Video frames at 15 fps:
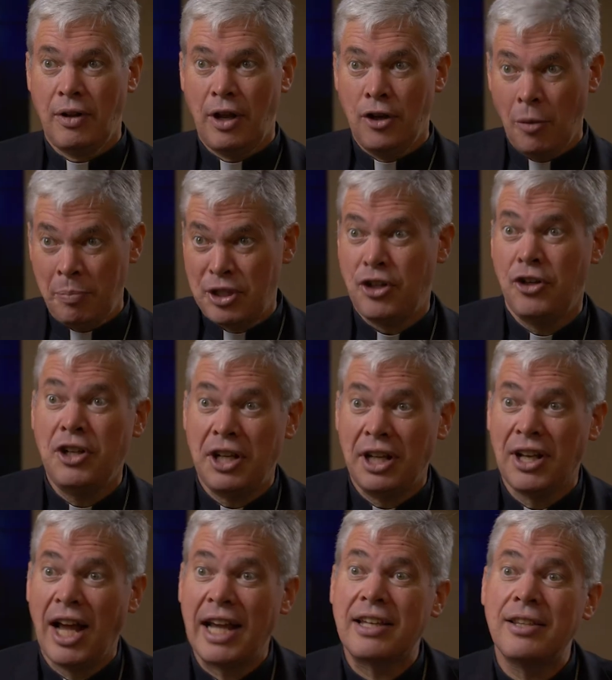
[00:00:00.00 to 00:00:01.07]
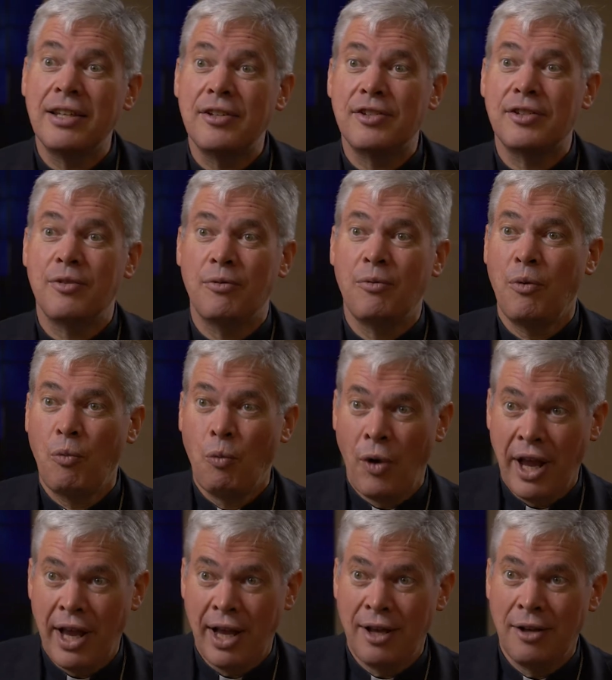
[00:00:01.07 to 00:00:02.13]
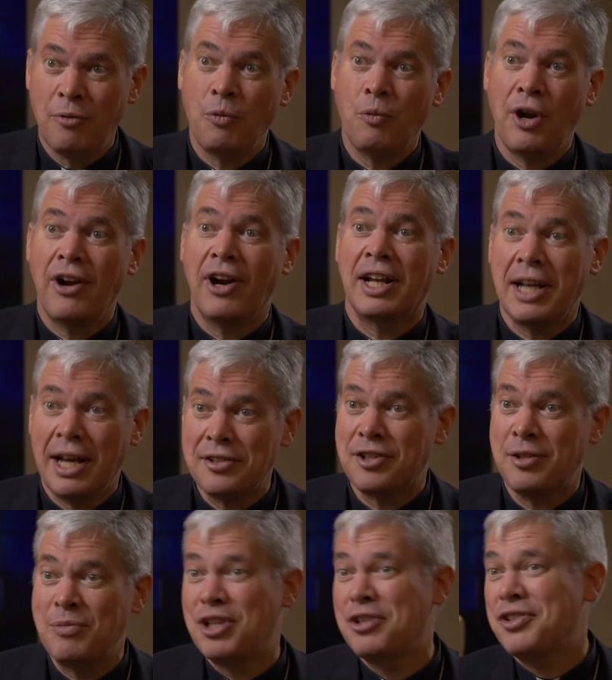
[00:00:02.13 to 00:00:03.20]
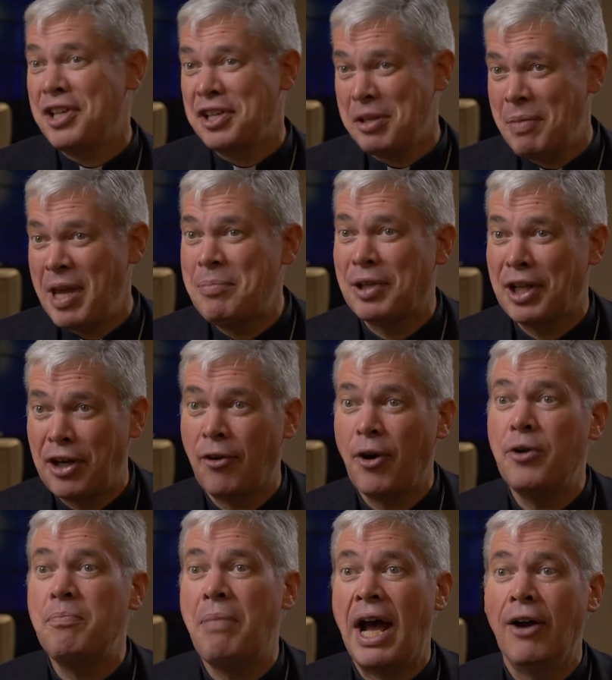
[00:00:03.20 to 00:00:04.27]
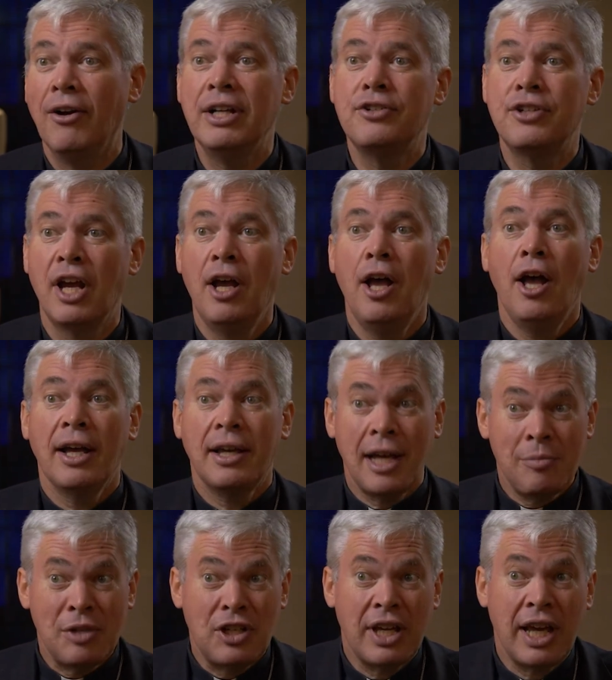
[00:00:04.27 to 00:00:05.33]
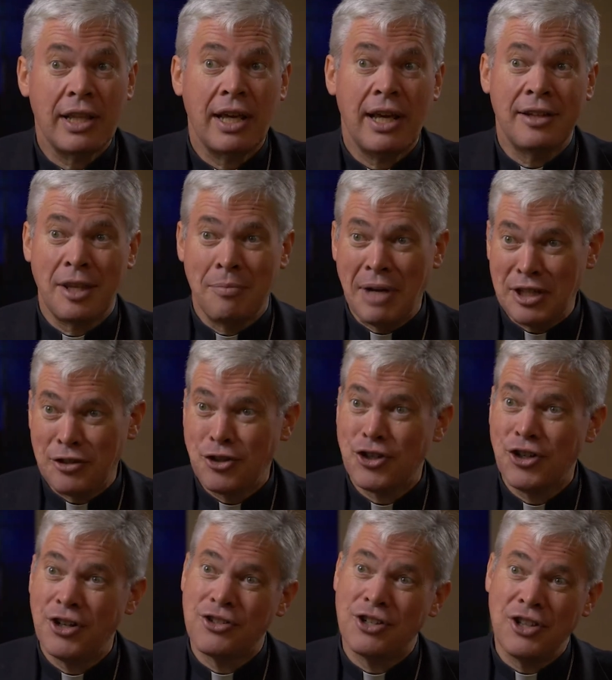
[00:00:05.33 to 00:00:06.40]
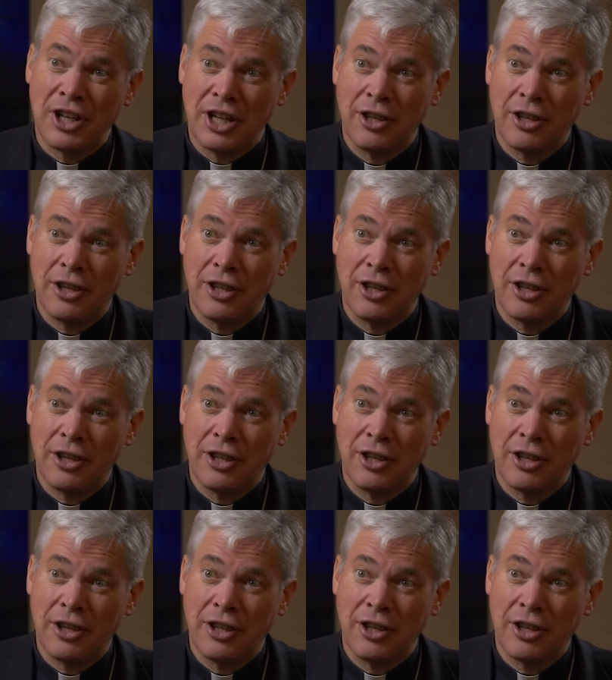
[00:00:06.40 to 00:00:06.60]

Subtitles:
an opportunity like this, where we're accustomed to seeing the people in our own parish coming together at the Mother Church in the